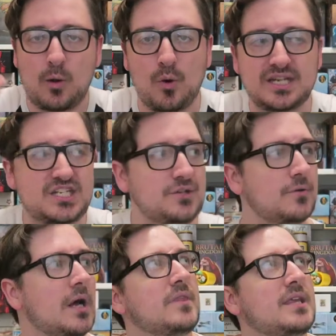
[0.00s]
I wanna
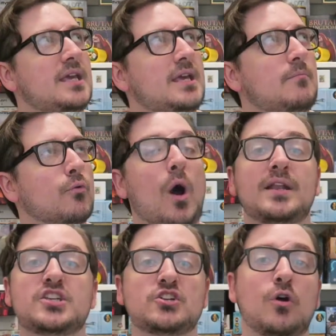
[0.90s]
do. The
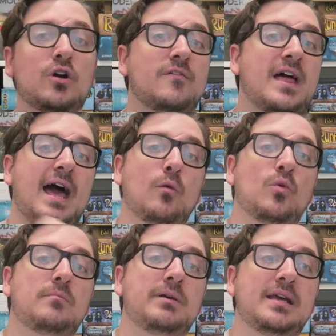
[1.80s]
broadest stroke of that
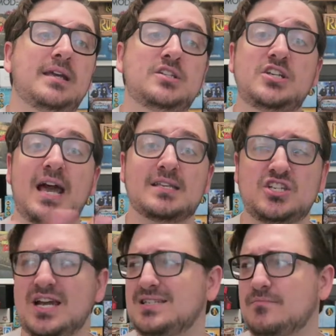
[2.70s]
would be chess.
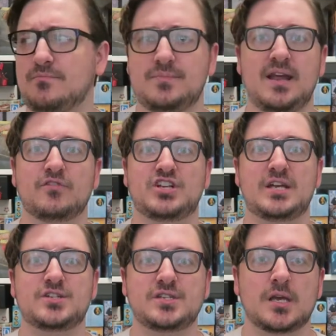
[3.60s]
Chess never
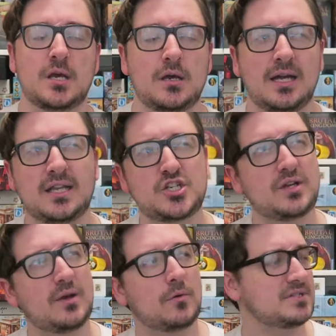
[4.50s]
changes unless you
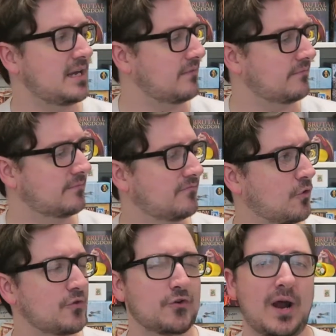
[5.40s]
get, what was that,
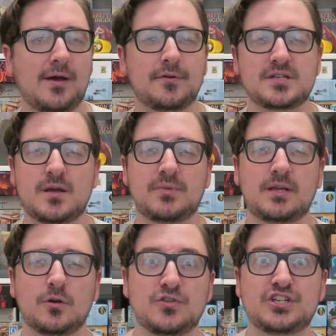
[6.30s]
For the Crown or
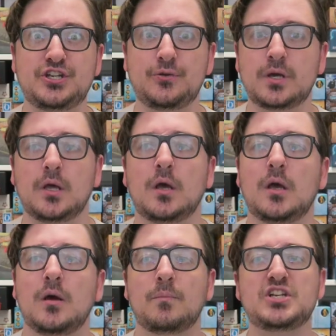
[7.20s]
something, or the Duke.
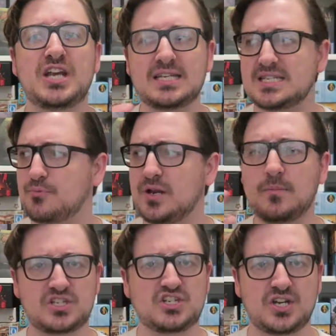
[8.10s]
But chess is pretty
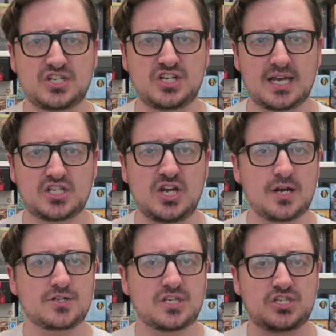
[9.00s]
much just chess.
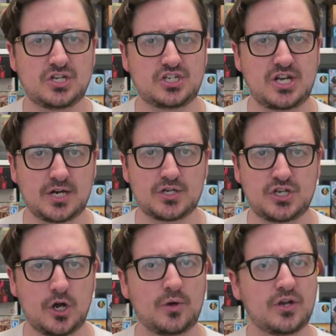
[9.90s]
Checkers is just checkers.
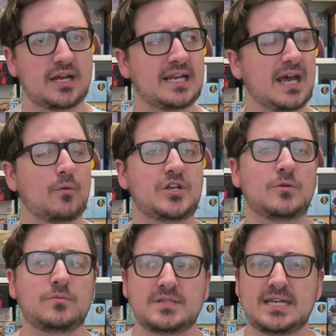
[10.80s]
You know what you're gonna get when
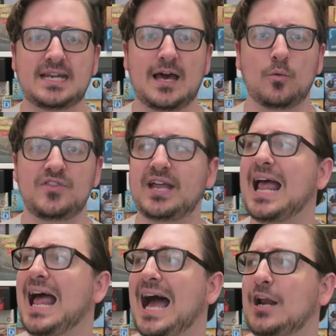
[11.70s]
you sit down with it.
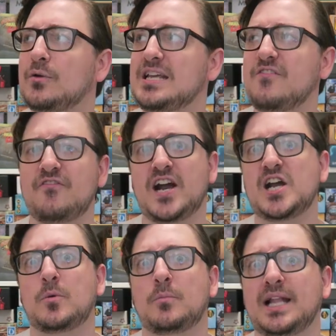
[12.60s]
I don't need
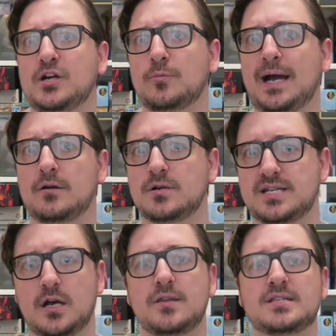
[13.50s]
variable player powers
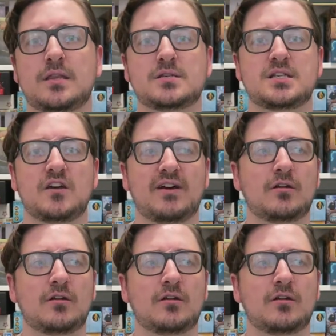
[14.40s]
and all this other stuff.